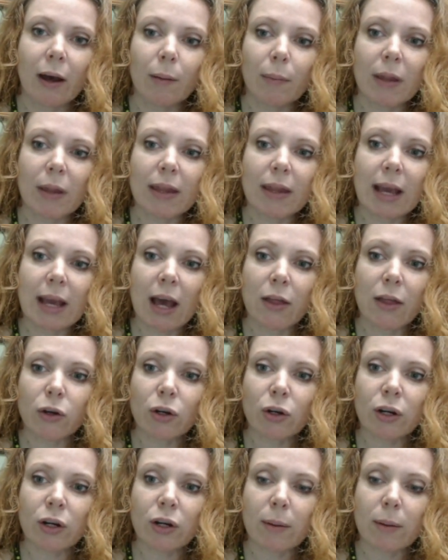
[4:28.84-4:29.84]
The
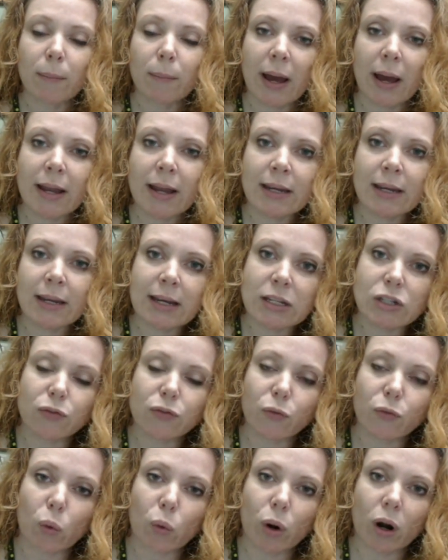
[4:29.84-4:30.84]
other button is
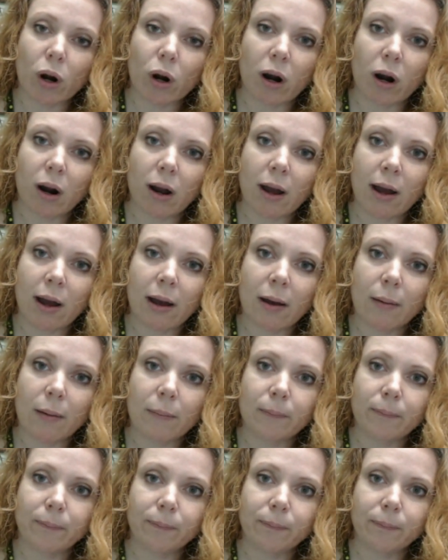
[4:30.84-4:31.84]
for
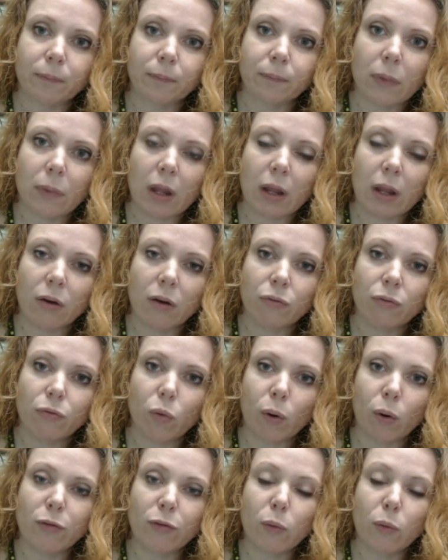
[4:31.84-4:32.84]

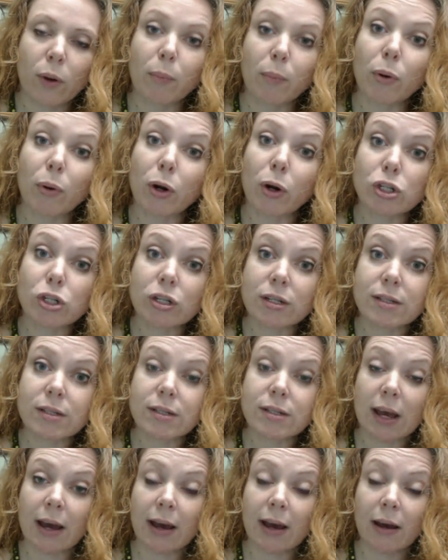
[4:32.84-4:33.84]
if you want to
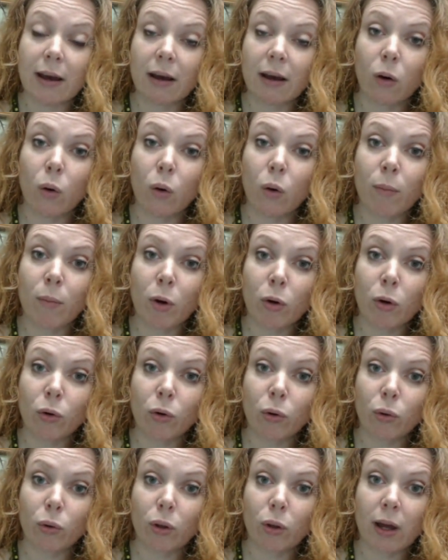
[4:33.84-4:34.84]
purchase
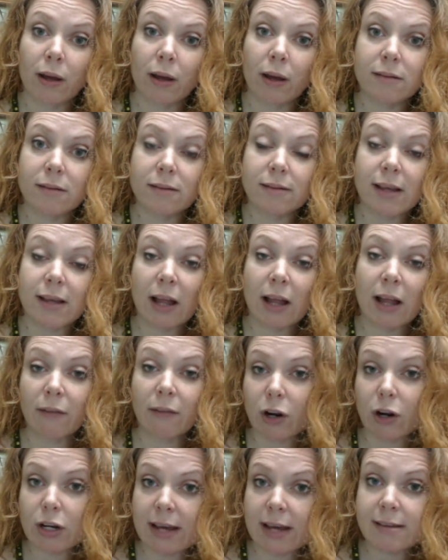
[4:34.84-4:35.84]
hormonal
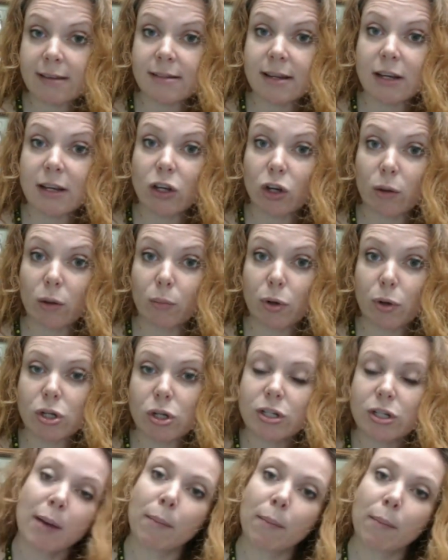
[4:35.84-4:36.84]
salivary testing, you can push
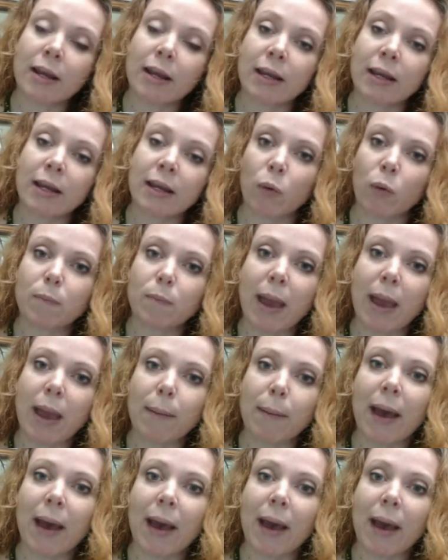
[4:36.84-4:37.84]
that button, and with
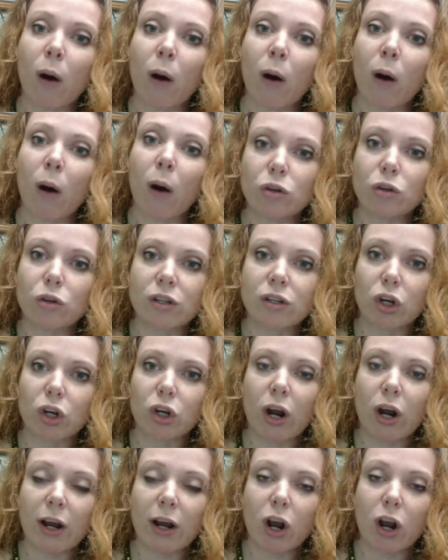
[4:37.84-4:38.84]
PayPal or using your
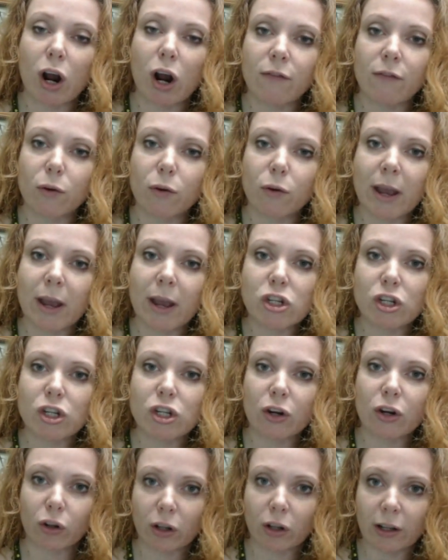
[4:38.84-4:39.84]
credit card information,
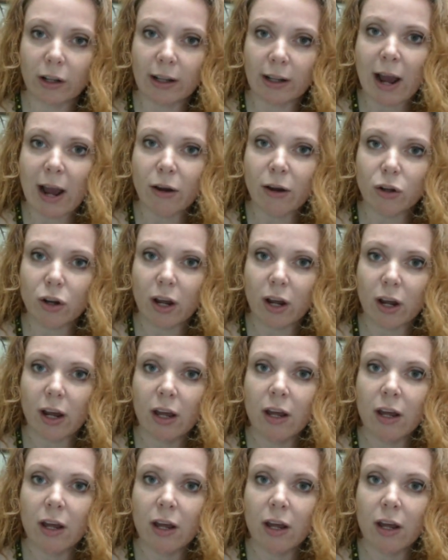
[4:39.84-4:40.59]
it'll allow you to